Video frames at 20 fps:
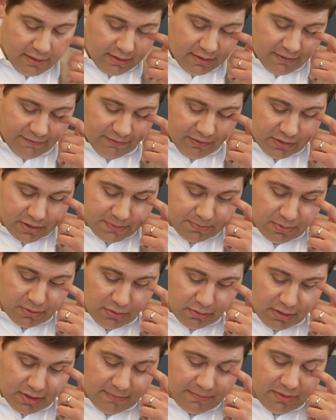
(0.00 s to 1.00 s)
The first
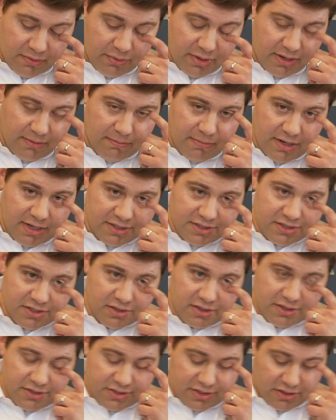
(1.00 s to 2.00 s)
program that we
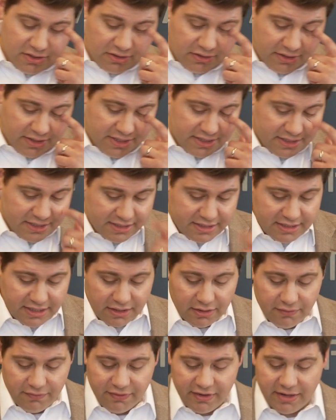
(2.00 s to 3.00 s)
administer internally is the
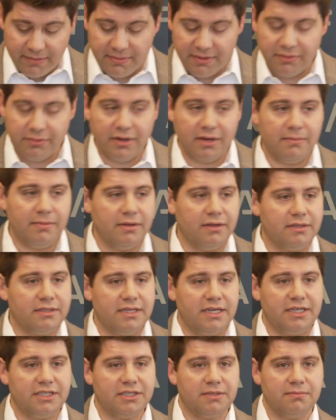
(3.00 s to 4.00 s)
Single Family
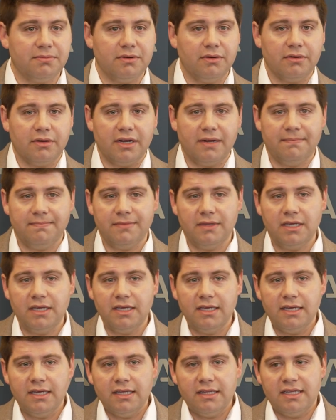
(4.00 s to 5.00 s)
Rehabilitation Program.
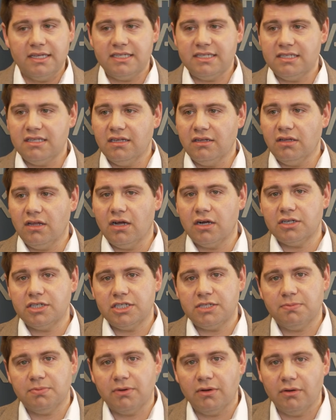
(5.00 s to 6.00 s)
This is the
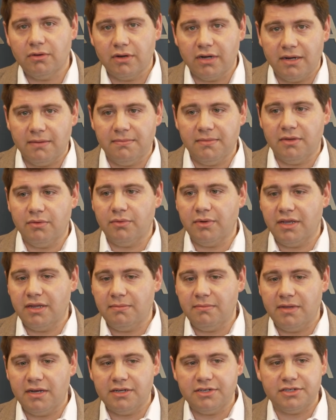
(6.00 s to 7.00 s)
largest program that we
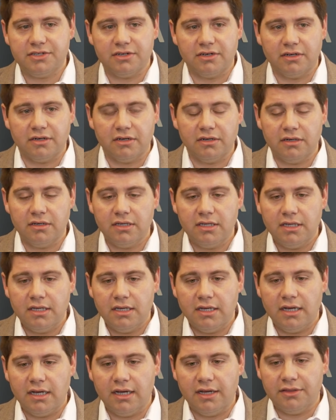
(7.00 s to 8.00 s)
administer
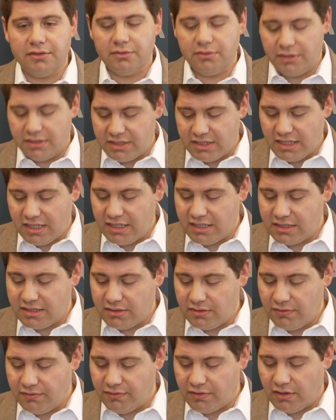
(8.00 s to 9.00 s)
through the City of
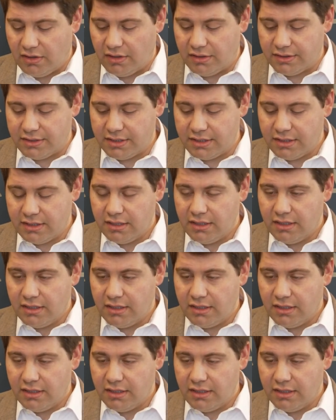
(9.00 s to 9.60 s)
Sioux Falls.